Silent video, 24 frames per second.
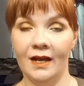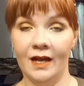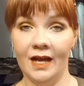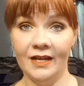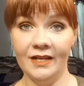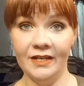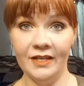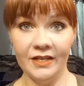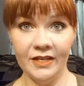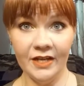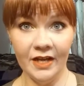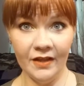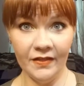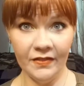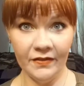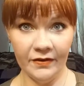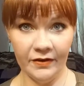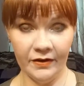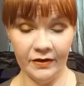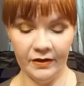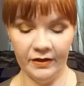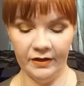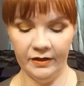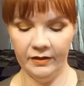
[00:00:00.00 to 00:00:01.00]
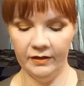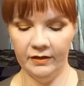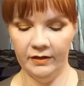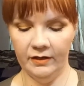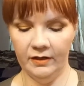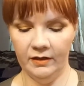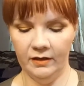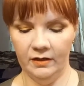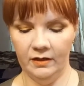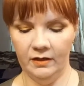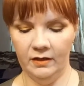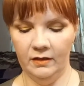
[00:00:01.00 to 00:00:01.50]
Another
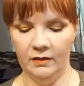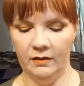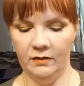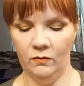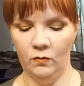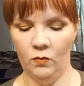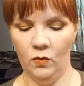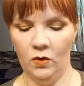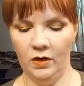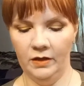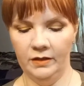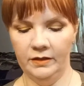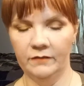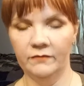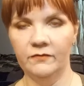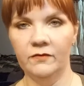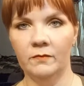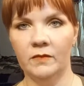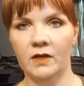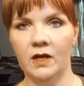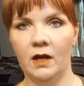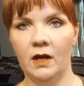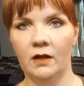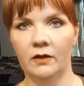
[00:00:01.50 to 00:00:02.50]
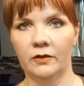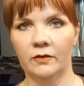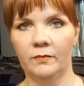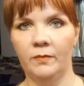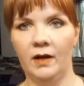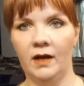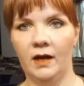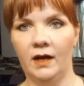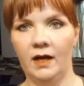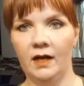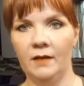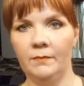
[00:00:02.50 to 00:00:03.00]
one from
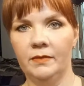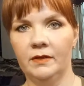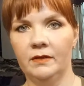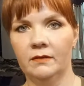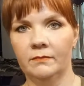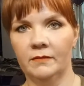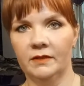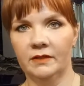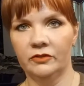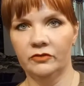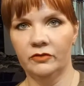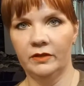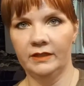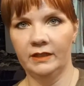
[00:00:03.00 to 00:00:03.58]
ColourPop. I'm going to